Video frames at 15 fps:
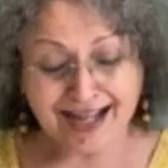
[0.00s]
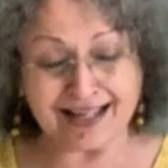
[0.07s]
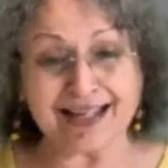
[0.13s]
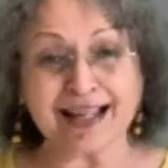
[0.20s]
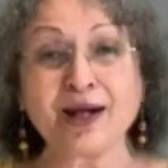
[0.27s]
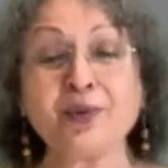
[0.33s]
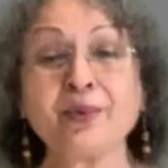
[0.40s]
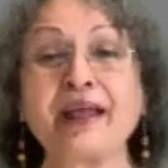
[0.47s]

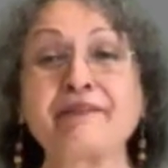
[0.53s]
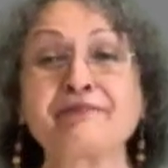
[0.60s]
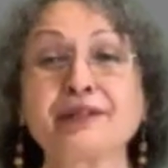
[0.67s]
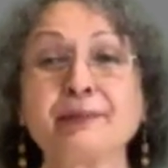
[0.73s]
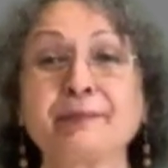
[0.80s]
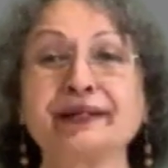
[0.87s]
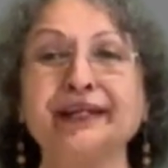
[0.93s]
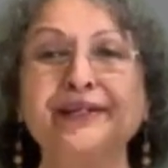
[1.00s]
allow
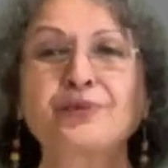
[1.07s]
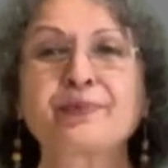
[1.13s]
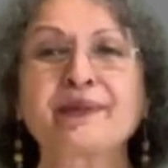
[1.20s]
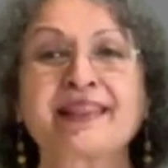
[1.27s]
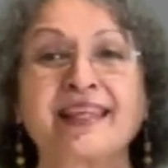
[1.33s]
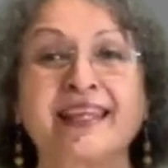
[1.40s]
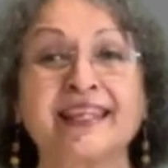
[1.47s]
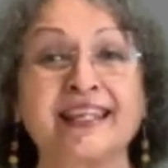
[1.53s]
everybody to
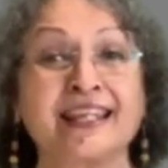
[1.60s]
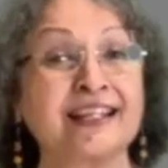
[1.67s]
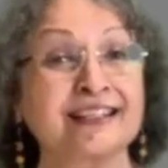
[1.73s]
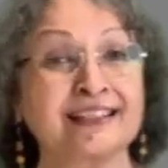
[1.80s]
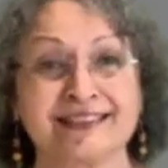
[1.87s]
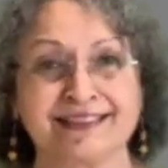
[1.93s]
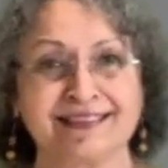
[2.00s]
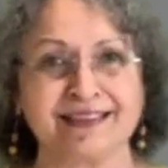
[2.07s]
be thinking
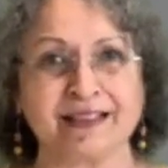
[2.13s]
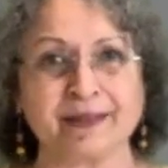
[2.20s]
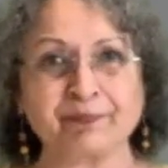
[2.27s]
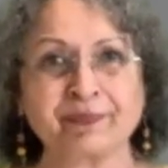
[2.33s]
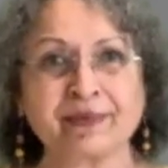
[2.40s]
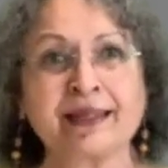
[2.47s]
critically.